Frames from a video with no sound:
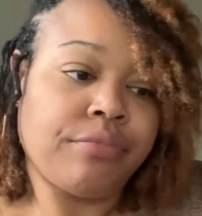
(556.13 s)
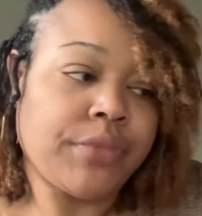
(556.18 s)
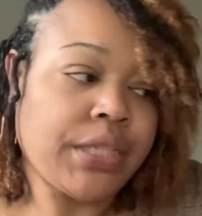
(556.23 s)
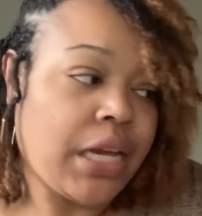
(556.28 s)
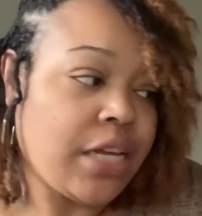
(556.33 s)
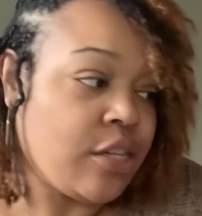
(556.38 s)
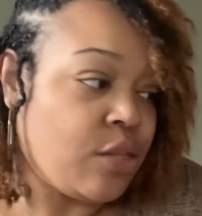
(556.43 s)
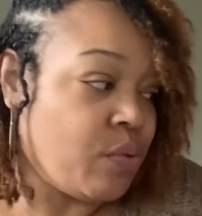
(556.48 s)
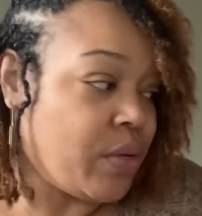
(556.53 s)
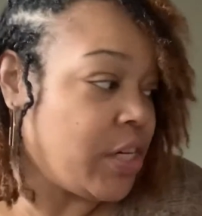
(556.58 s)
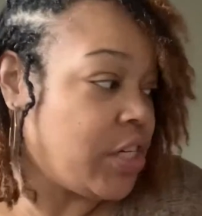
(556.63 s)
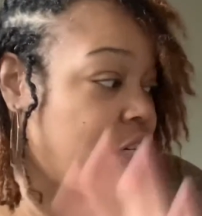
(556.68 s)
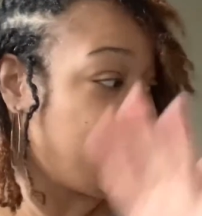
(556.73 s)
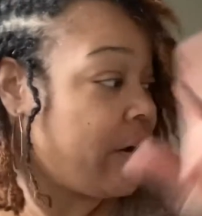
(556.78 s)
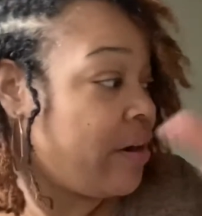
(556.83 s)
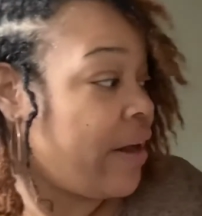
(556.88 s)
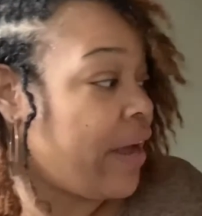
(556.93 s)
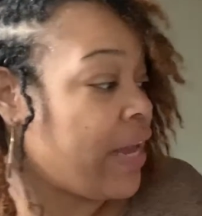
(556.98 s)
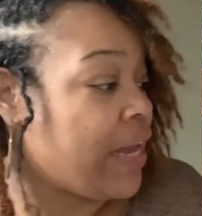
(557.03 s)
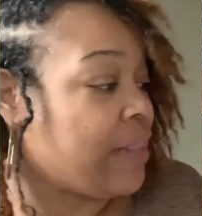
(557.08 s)
I just want to
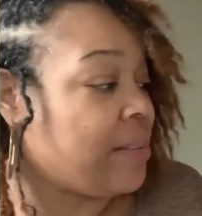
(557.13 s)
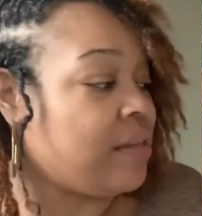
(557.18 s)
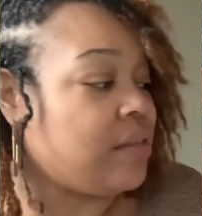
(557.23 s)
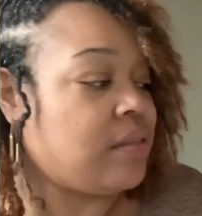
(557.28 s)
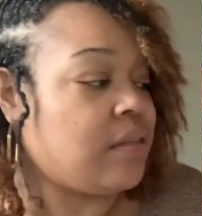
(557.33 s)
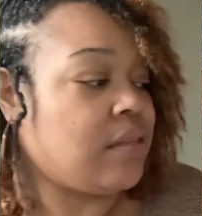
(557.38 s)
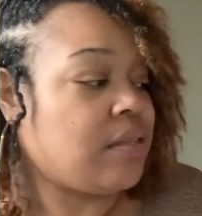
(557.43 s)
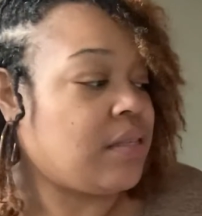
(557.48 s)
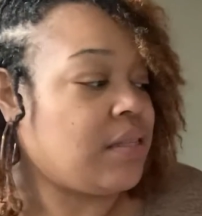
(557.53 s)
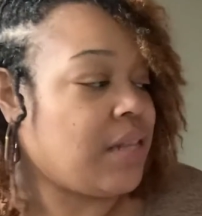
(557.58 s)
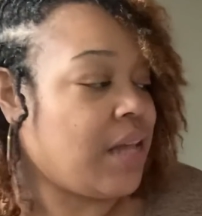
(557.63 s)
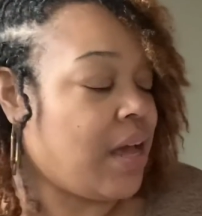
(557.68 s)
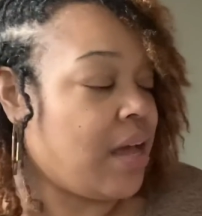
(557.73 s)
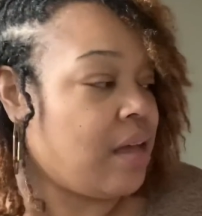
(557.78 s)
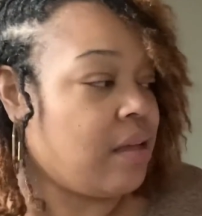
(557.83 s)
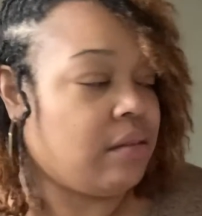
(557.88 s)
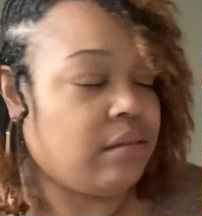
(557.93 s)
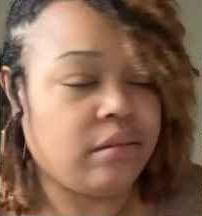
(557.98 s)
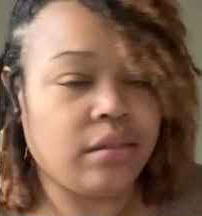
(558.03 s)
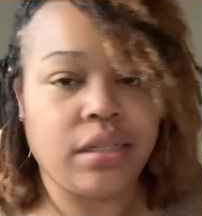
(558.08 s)
share that. And this is
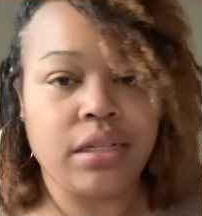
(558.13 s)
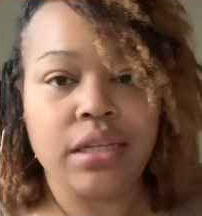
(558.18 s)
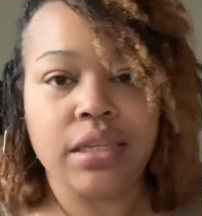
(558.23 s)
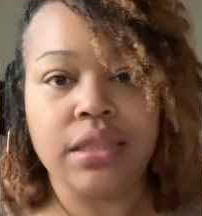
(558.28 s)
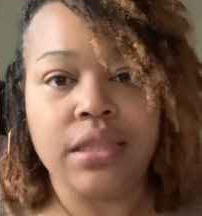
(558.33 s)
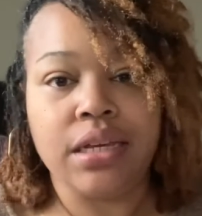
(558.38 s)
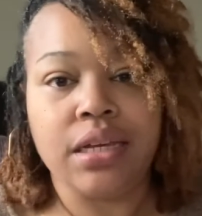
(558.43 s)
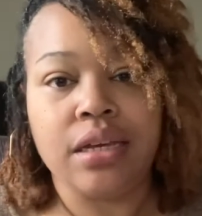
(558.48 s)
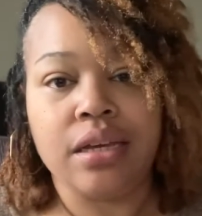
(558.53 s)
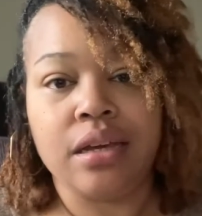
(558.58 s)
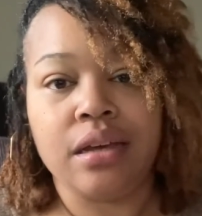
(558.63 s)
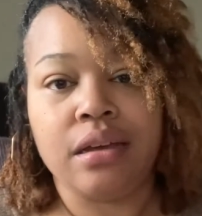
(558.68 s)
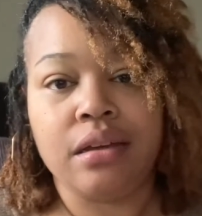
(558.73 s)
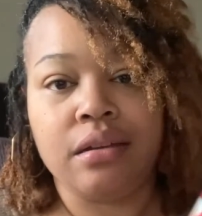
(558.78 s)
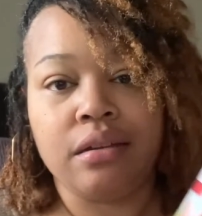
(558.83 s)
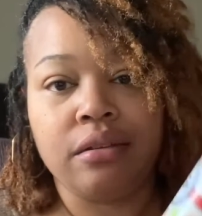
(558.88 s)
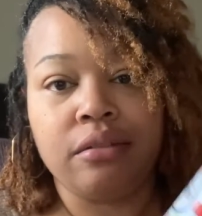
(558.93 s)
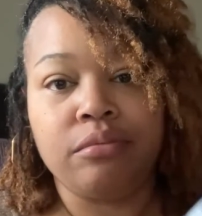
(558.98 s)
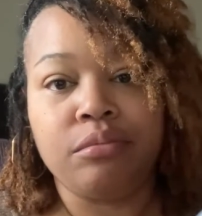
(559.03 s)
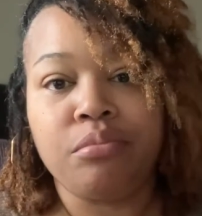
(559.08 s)
not anything,
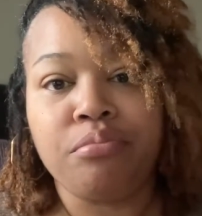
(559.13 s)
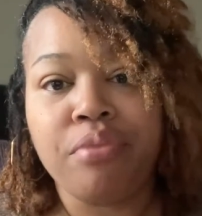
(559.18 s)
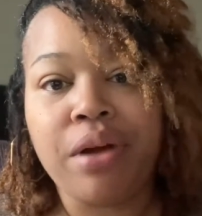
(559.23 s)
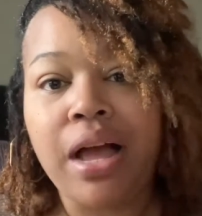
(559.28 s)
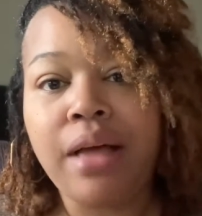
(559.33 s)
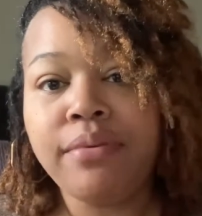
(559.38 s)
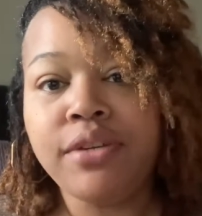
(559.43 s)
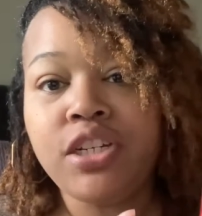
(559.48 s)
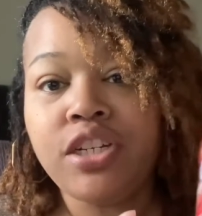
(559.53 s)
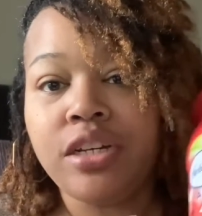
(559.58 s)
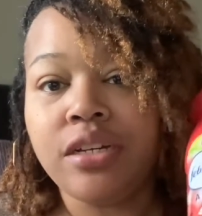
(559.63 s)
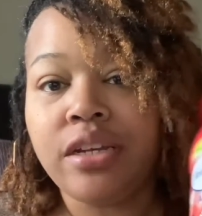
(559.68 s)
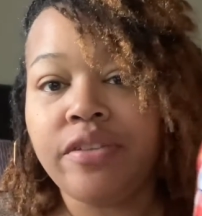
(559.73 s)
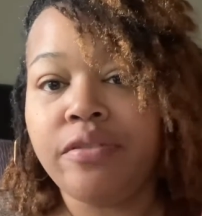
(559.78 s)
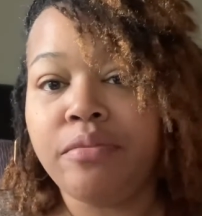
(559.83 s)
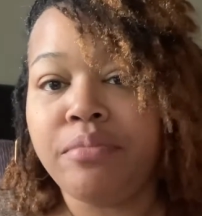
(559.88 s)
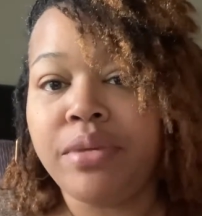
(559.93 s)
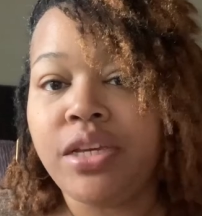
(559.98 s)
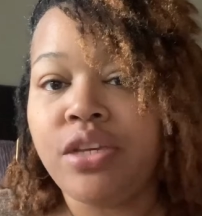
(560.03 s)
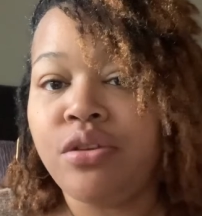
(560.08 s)
um, probably shouldn't
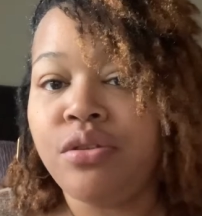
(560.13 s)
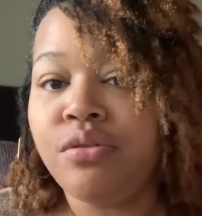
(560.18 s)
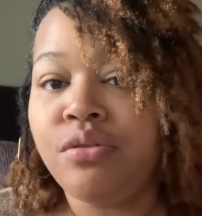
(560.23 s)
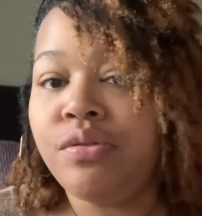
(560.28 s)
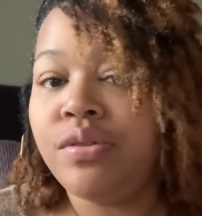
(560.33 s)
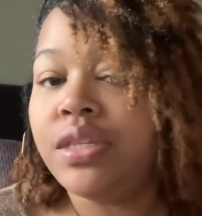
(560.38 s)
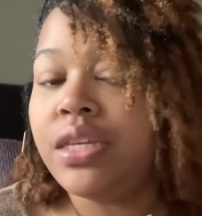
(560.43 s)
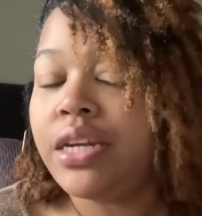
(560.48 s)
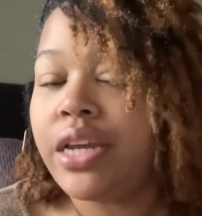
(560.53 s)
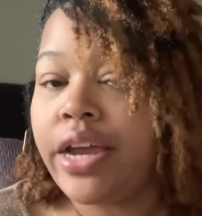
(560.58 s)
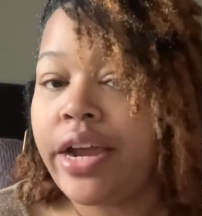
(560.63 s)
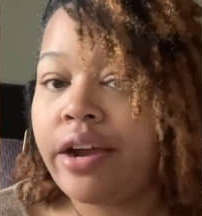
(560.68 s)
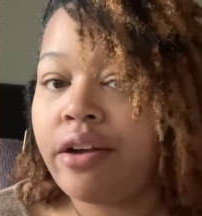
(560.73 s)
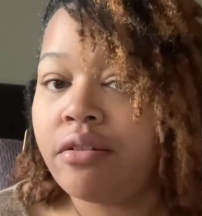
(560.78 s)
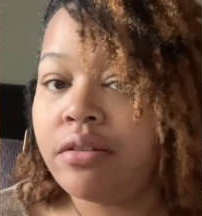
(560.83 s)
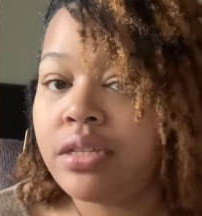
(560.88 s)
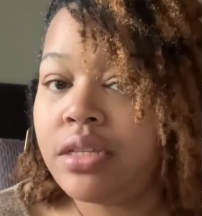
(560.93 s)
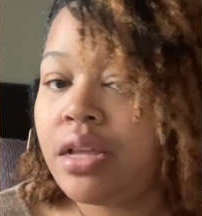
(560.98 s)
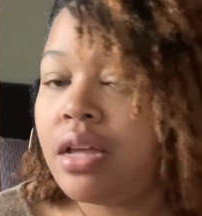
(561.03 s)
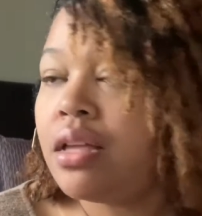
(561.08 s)
even be used in
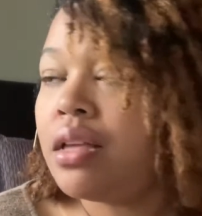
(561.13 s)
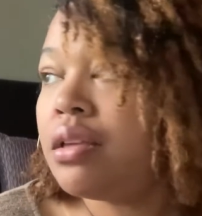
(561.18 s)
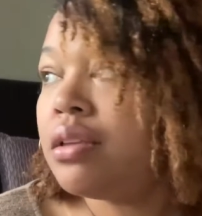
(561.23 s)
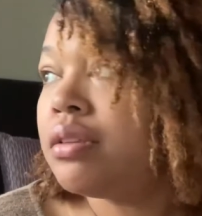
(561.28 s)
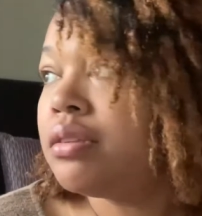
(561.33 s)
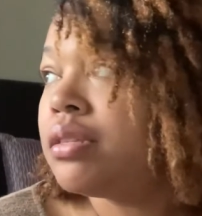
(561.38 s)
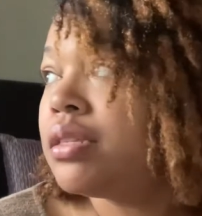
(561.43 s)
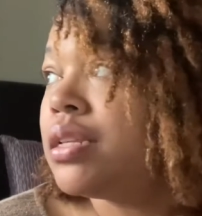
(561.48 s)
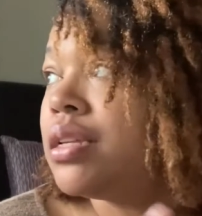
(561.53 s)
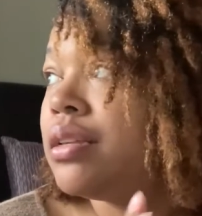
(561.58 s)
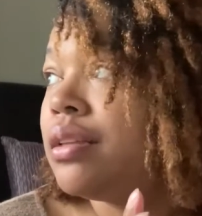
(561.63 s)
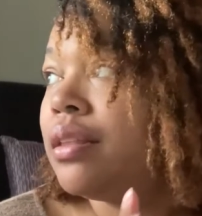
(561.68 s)
aerosols.